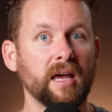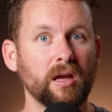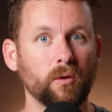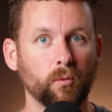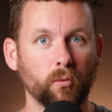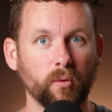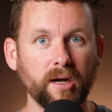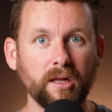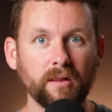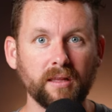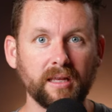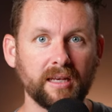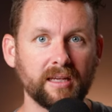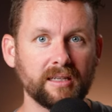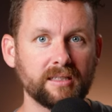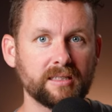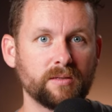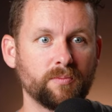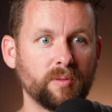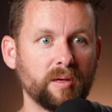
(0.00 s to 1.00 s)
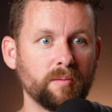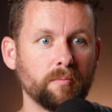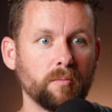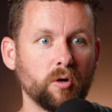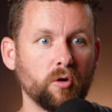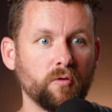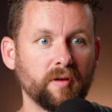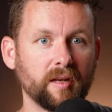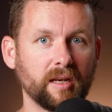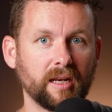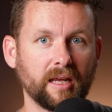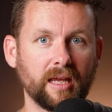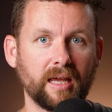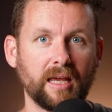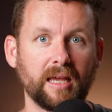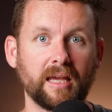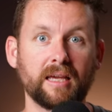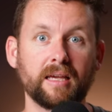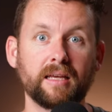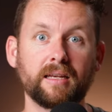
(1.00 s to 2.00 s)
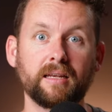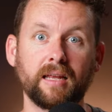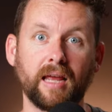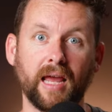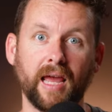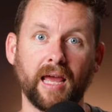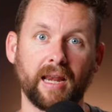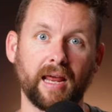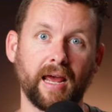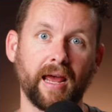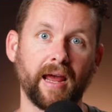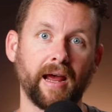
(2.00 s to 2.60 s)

It really needs to be moving in and